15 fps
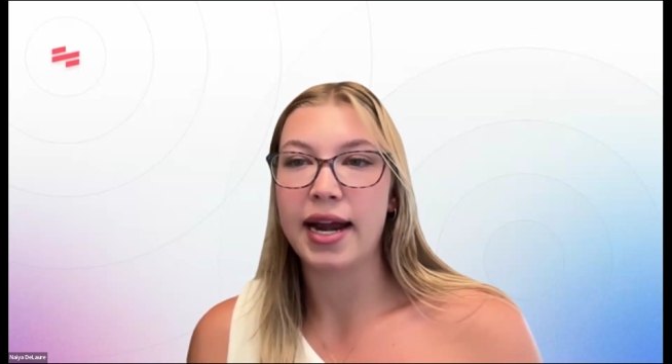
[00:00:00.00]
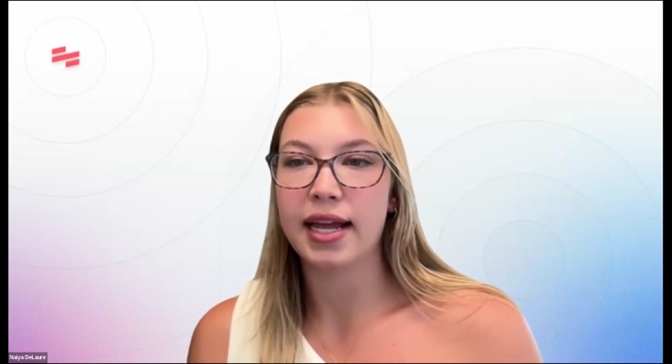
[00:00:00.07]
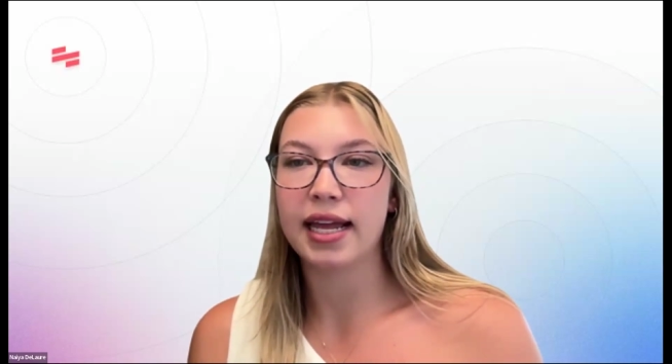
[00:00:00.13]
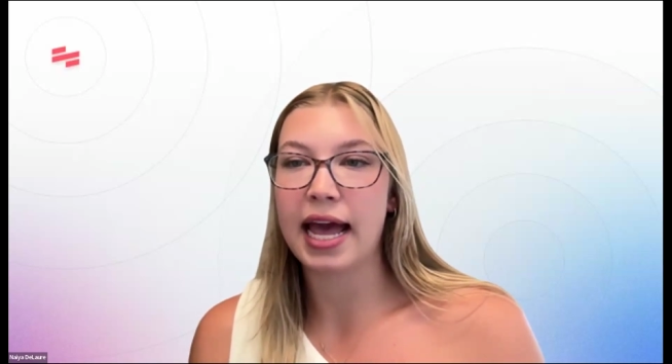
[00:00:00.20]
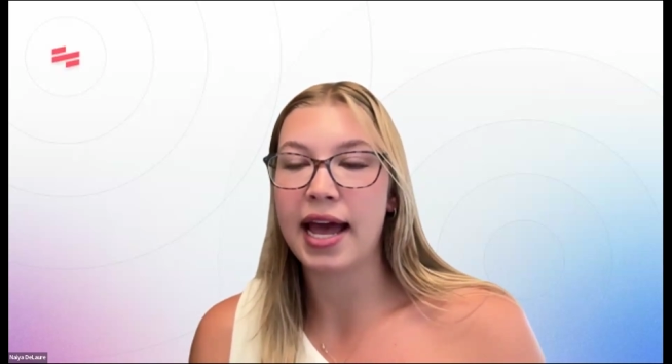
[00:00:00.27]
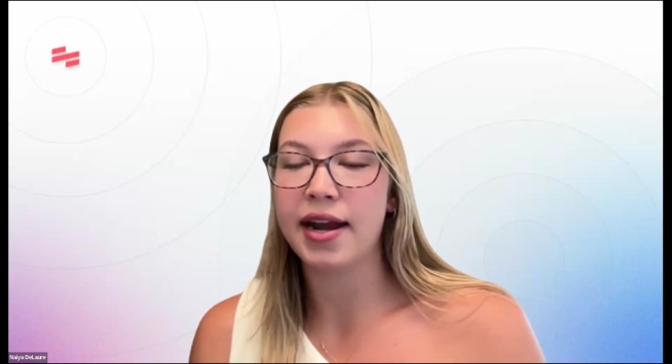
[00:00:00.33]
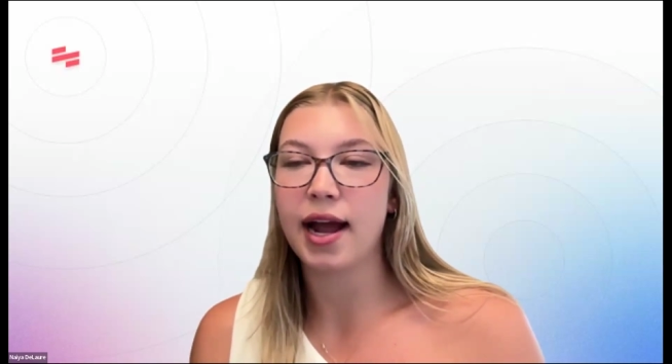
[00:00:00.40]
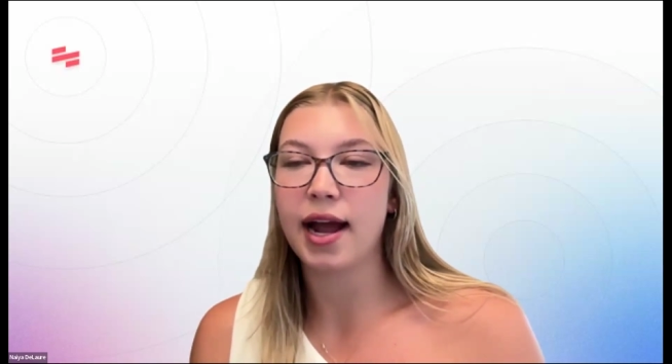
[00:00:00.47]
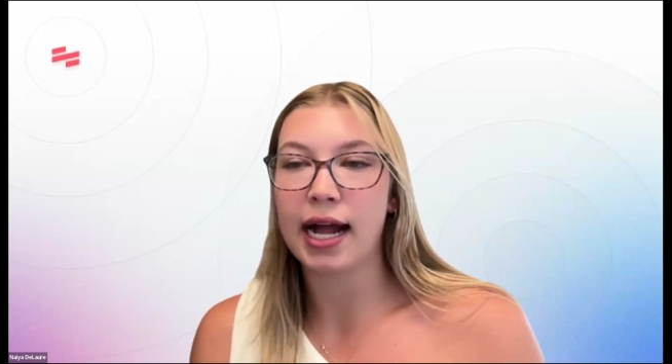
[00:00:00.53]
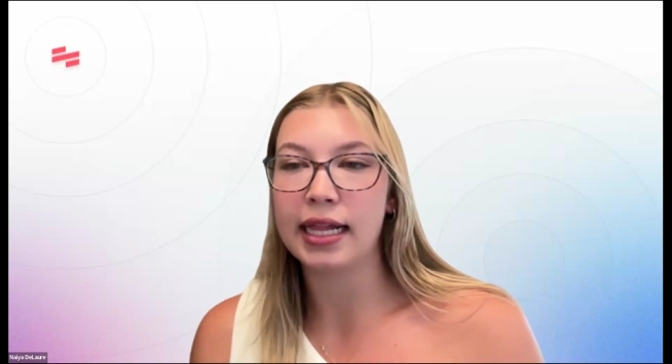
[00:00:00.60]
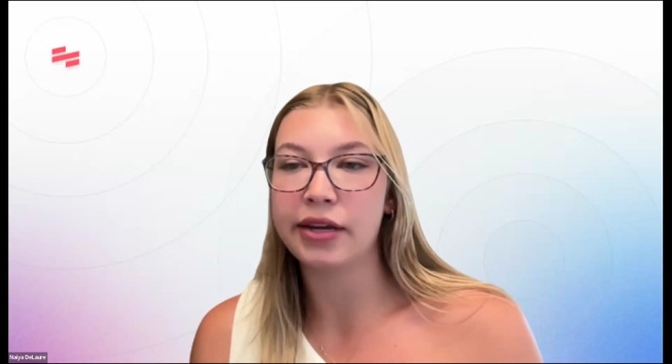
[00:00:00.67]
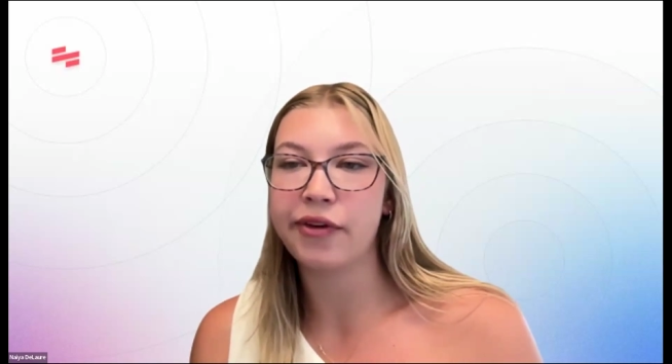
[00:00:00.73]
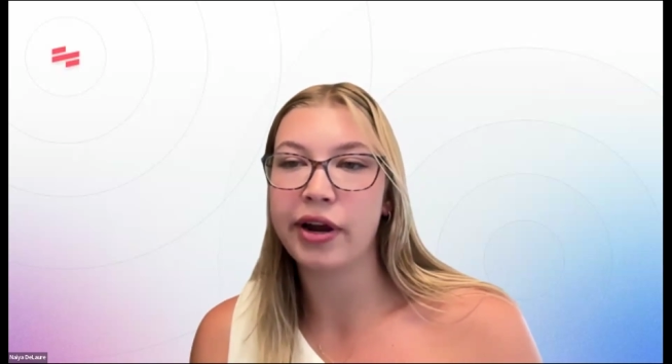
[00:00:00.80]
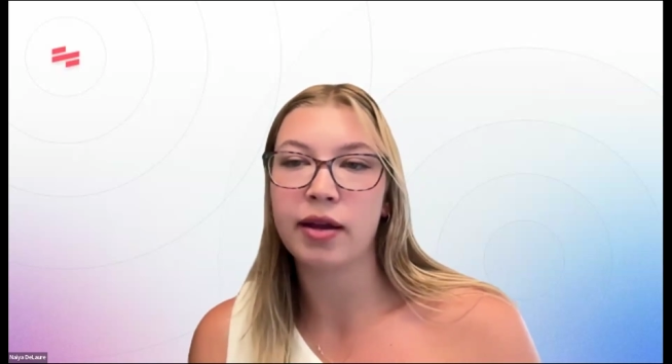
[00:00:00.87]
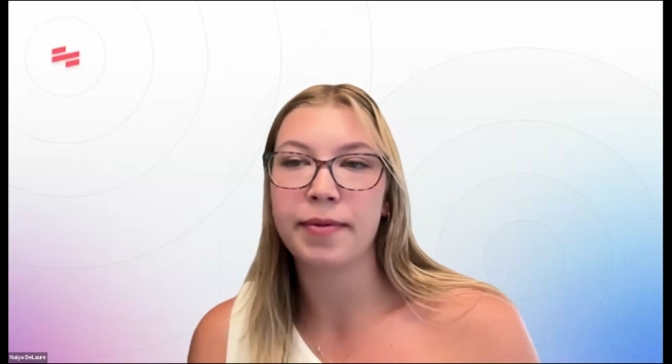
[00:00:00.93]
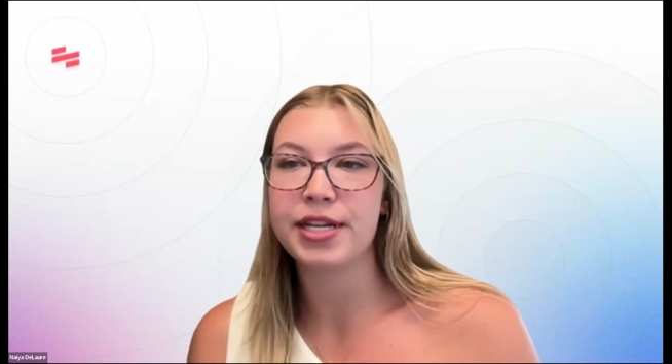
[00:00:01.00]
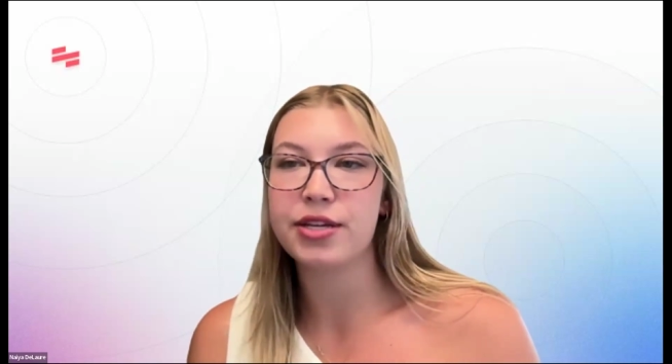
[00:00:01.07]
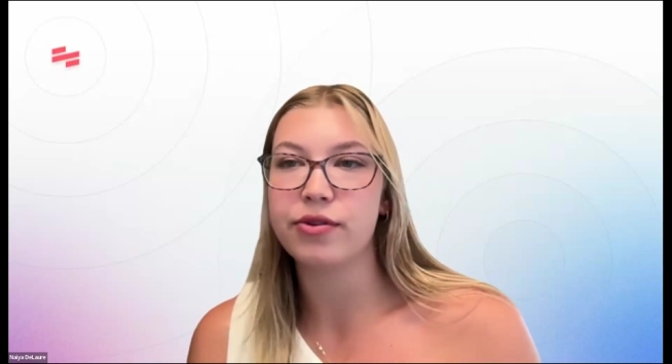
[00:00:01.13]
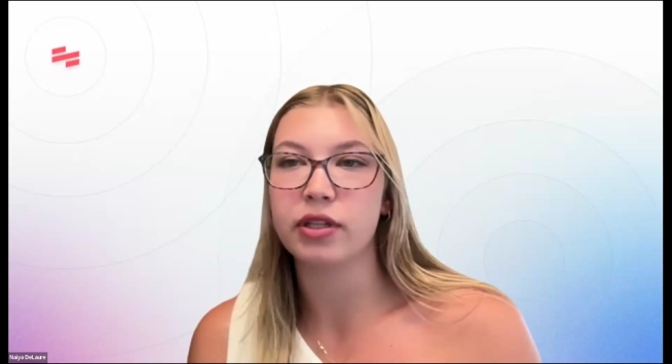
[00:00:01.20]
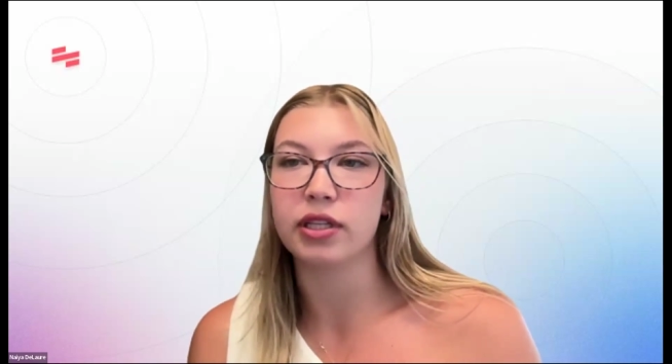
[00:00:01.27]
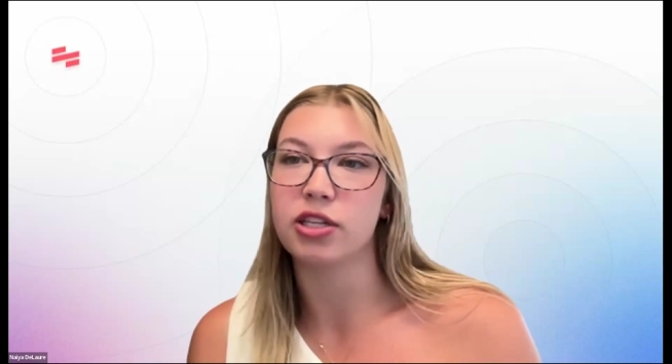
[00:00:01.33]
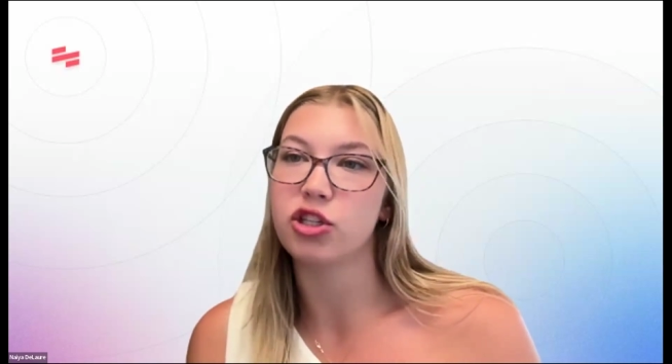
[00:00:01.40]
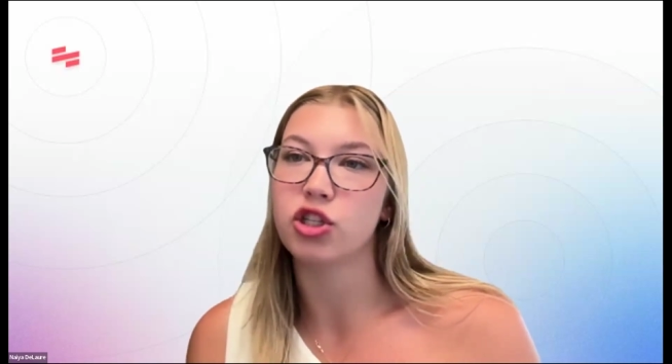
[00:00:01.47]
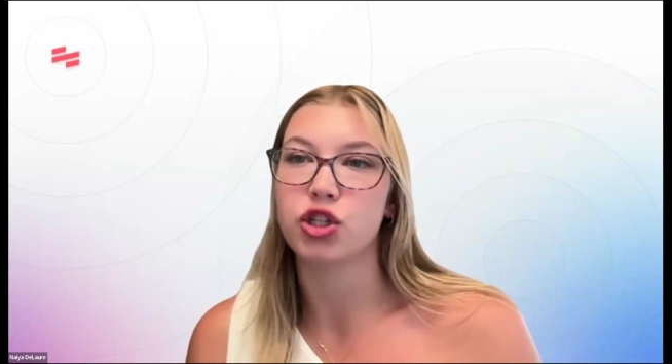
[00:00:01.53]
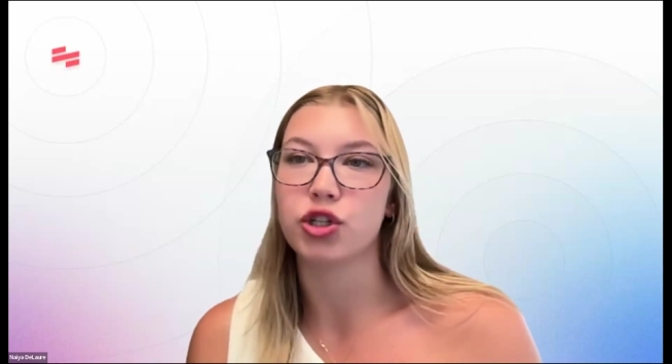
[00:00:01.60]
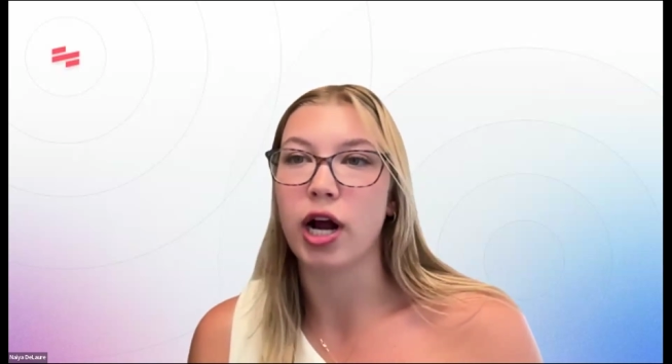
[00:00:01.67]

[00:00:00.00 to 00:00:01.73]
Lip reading: And again, highly recommend you at least